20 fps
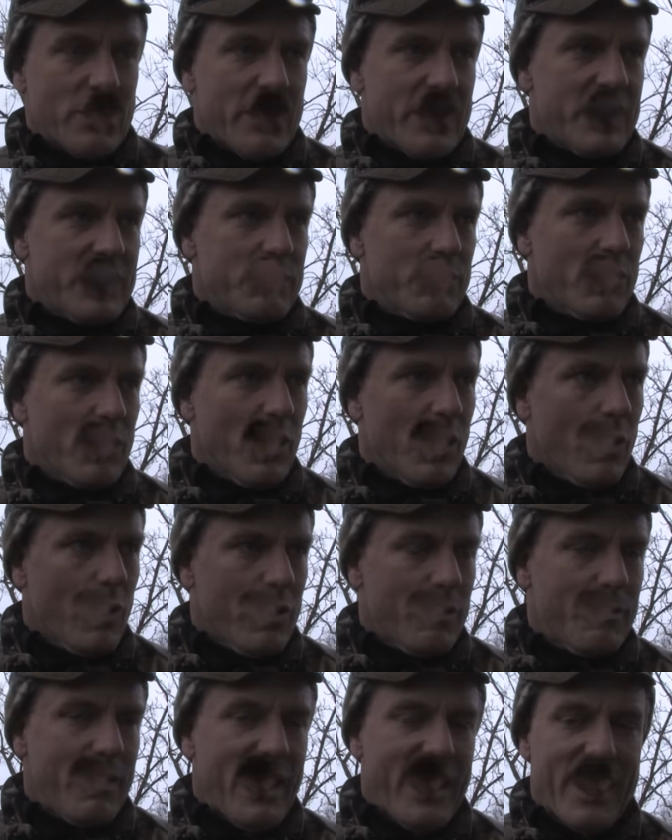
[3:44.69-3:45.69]
I hit him low
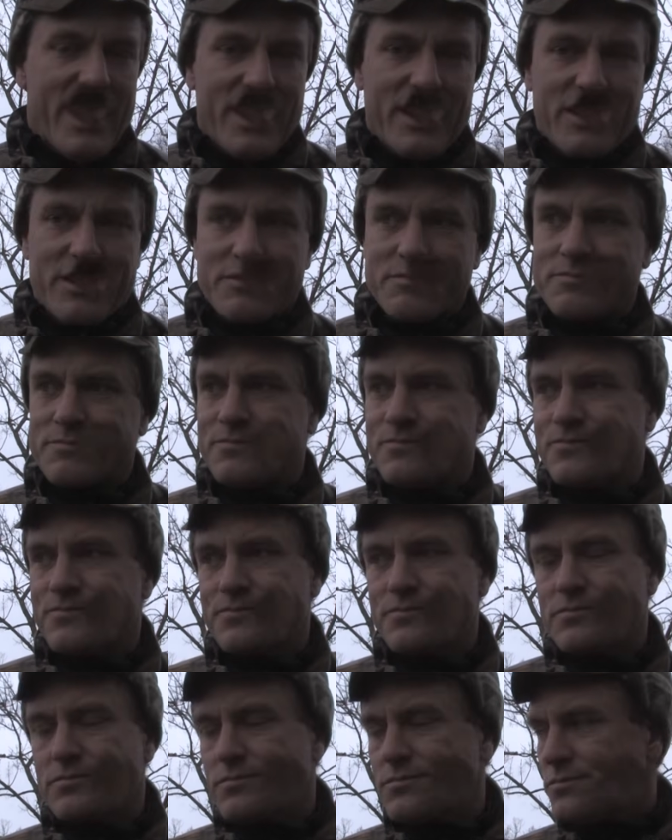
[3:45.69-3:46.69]
and back and
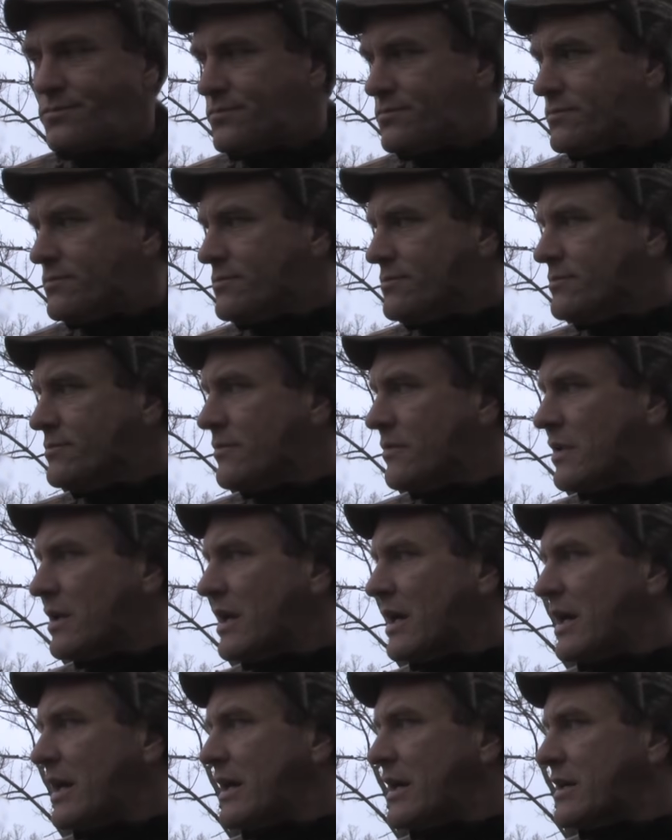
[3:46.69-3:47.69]

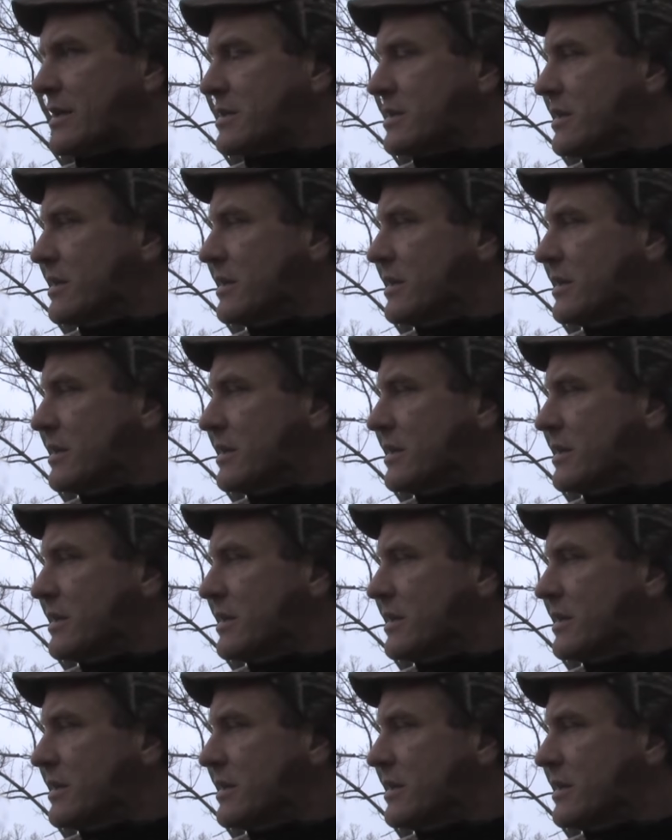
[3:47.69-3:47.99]
gosh,